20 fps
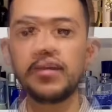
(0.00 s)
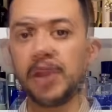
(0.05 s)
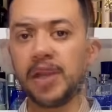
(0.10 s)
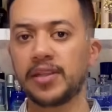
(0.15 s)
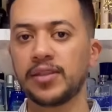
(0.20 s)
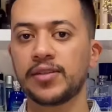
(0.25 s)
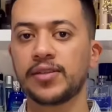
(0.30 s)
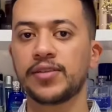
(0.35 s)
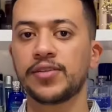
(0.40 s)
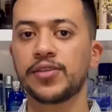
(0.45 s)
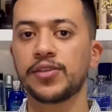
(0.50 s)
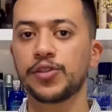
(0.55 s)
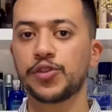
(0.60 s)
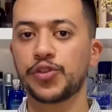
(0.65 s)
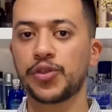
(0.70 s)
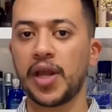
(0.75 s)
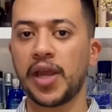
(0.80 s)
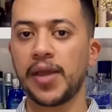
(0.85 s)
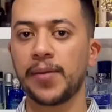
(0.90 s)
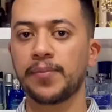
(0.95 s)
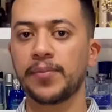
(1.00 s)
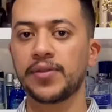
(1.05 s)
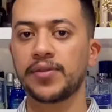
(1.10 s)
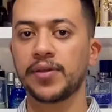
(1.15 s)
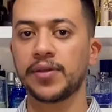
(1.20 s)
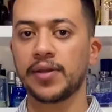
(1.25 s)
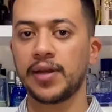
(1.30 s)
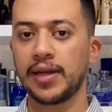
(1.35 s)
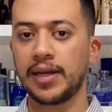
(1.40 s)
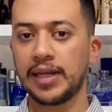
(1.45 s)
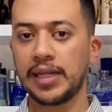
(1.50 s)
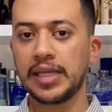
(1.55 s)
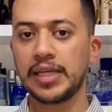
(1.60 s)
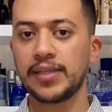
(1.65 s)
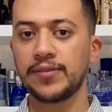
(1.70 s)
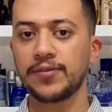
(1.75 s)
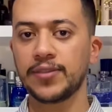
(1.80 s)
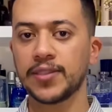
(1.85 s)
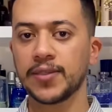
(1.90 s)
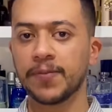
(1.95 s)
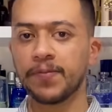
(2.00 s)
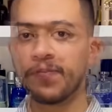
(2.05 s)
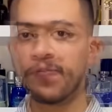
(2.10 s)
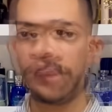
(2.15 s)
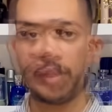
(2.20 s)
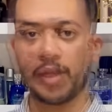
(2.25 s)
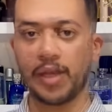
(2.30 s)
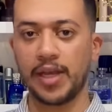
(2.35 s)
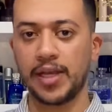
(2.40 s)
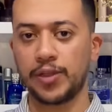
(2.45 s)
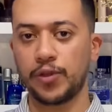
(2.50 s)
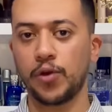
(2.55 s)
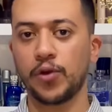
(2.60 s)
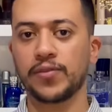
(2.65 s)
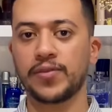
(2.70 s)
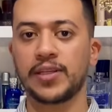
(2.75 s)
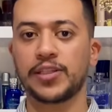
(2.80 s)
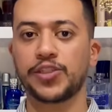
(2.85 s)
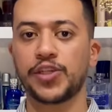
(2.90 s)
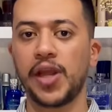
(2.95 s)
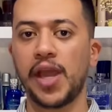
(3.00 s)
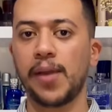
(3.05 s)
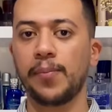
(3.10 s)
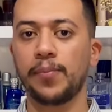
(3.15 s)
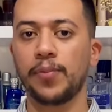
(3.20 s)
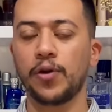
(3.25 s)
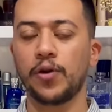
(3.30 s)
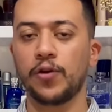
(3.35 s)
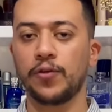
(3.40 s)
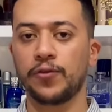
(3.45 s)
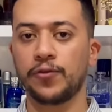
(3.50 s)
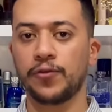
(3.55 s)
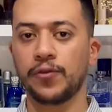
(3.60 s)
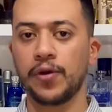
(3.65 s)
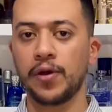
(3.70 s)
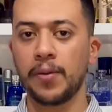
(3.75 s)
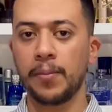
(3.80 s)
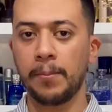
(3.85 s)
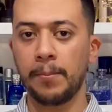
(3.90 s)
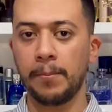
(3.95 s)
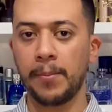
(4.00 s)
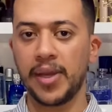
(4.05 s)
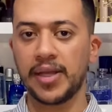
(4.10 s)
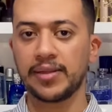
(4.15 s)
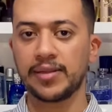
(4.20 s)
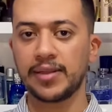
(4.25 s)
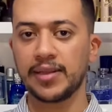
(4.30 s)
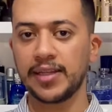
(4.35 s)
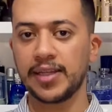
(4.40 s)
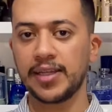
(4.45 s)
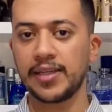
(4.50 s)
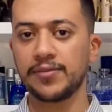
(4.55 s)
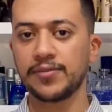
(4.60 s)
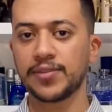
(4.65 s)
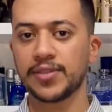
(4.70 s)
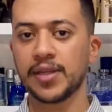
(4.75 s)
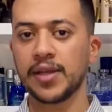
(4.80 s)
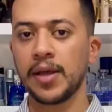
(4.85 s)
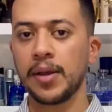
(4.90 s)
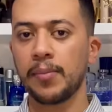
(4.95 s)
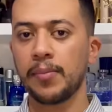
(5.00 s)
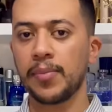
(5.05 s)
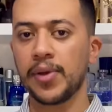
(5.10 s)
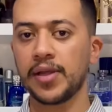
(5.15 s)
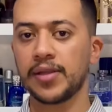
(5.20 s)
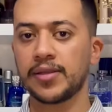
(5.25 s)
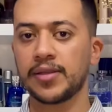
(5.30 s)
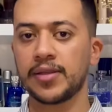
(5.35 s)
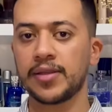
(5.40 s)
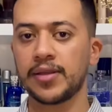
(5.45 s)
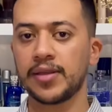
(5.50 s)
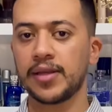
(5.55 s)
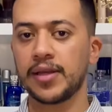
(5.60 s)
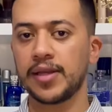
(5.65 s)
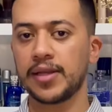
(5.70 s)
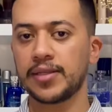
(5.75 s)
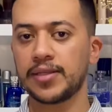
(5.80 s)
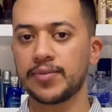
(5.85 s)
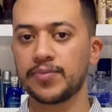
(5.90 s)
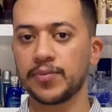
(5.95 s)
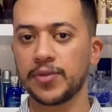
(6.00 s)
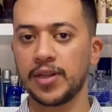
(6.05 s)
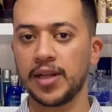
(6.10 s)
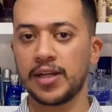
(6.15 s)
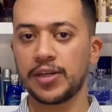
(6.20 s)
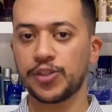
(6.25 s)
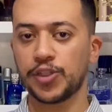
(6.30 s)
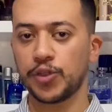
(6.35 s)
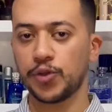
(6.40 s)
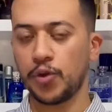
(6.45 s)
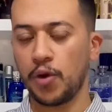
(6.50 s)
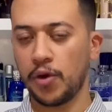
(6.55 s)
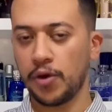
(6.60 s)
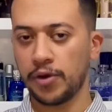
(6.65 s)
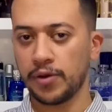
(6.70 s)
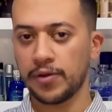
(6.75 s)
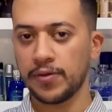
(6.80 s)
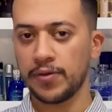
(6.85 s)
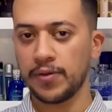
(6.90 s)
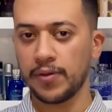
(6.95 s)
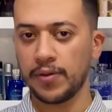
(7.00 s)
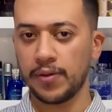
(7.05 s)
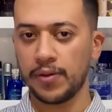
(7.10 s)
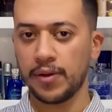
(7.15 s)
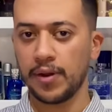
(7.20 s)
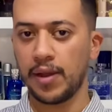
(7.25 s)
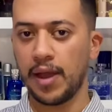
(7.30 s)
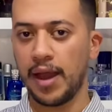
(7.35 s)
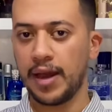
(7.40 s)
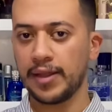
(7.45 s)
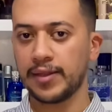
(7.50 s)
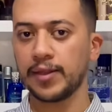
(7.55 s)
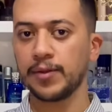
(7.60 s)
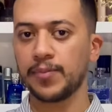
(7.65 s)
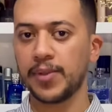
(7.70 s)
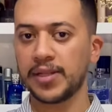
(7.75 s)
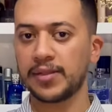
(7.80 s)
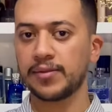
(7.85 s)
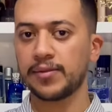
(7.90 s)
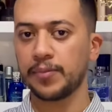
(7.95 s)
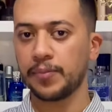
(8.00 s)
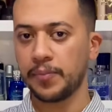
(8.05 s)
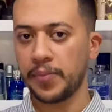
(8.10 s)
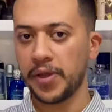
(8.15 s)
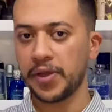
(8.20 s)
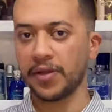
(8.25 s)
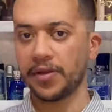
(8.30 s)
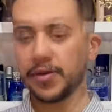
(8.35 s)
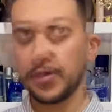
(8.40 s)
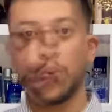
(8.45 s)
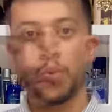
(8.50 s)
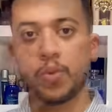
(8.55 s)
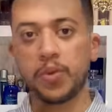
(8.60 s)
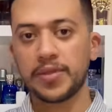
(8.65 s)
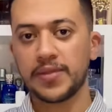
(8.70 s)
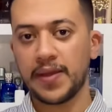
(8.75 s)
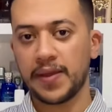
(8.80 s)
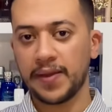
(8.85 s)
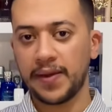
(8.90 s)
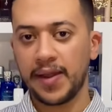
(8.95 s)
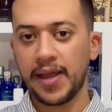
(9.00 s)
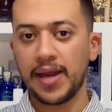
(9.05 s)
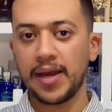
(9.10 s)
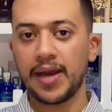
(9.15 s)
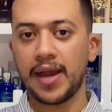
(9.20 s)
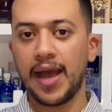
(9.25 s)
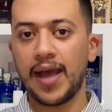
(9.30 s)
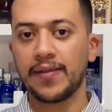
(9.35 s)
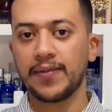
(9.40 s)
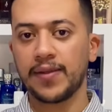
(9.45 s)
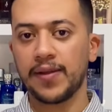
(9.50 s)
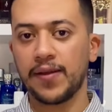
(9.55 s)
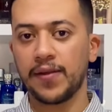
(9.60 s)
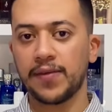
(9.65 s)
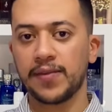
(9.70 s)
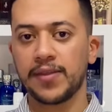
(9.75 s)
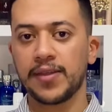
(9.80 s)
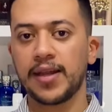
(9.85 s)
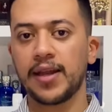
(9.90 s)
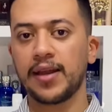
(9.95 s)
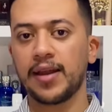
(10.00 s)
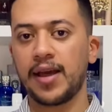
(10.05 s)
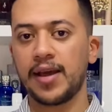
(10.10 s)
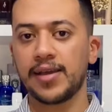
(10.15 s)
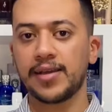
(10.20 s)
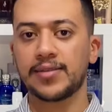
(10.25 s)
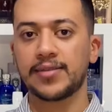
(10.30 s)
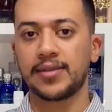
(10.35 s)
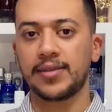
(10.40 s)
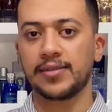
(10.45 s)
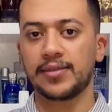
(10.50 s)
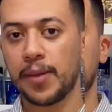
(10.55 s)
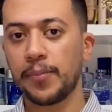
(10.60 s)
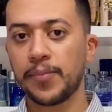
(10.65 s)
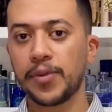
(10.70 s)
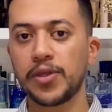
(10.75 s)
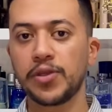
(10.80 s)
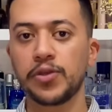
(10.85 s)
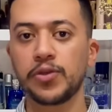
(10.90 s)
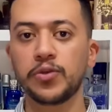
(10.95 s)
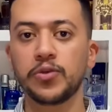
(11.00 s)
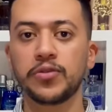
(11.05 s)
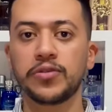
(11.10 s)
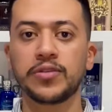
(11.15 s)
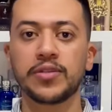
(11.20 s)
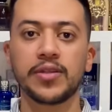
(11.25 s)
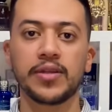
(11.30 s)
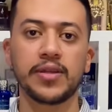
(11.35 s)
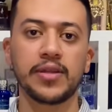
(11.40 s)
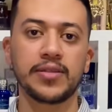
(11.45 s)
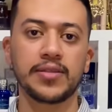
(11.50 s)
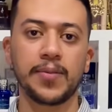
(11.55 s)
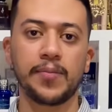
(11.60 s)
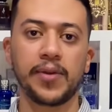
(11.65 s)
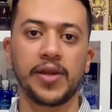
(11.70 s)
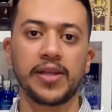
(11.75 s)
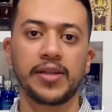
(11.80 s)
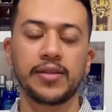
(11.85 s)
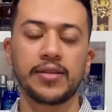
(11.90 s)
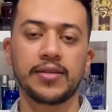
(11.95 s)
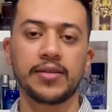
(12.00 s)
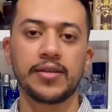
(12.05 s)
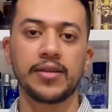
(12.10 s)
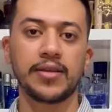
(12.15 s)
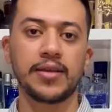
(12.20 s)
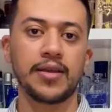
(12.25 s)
mint shaped leaves. It took the shape of mint leaves, but it's larger or a little bit bigger with a green and earthy like scent. It can be used in the blend